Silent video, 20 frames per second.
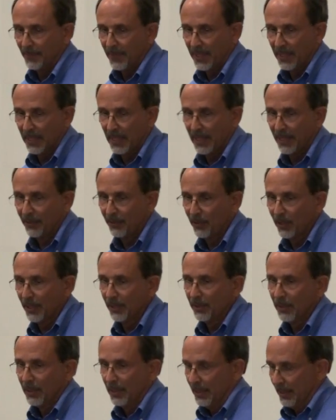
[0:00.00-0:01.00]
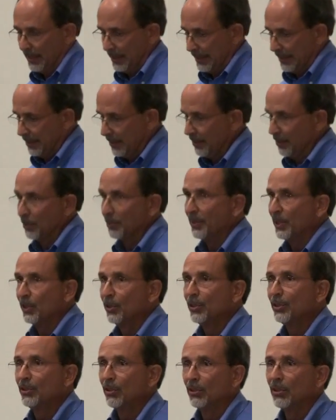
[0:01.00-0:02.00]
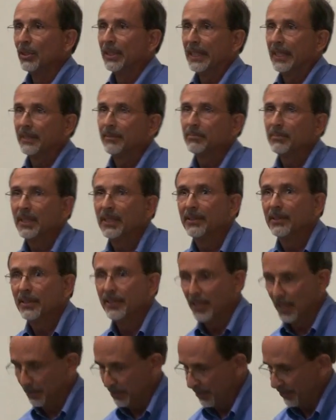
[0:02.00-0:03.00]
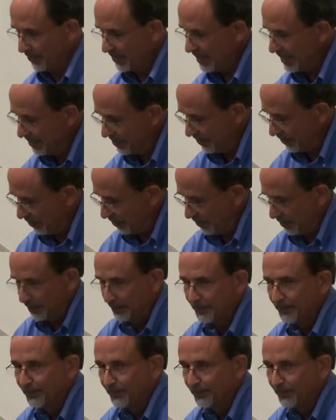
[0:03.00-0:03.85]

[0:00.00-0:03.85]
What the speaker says: and I thought that it would be good to look at a number of seasons